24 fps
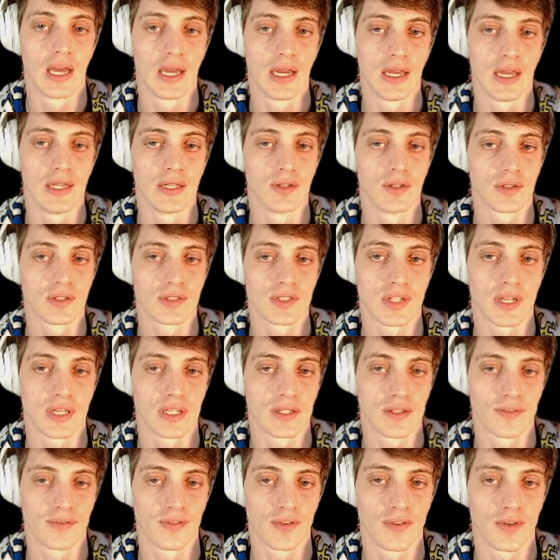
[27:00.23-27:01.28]
it looks like
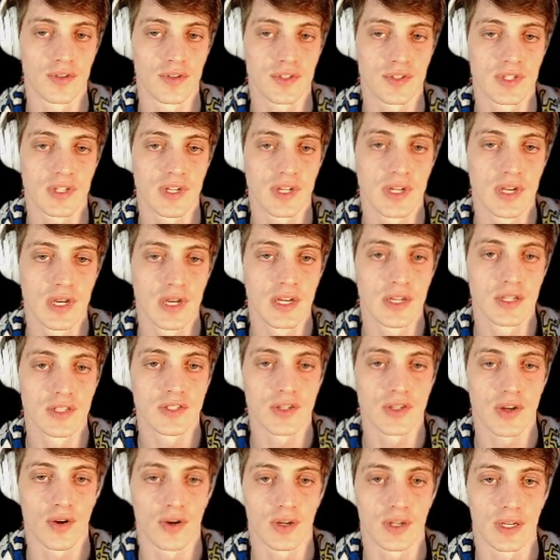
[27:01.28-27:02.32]
the first
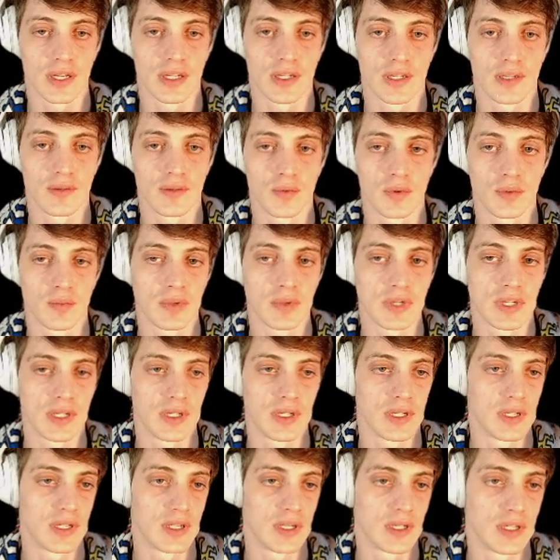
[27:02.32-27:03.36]
target would
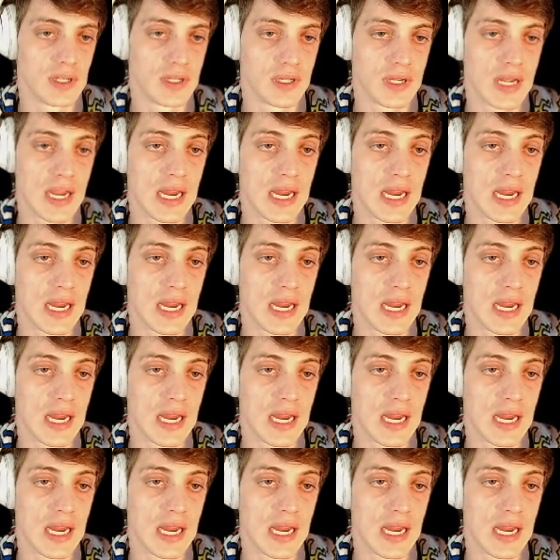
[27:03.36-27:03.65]
be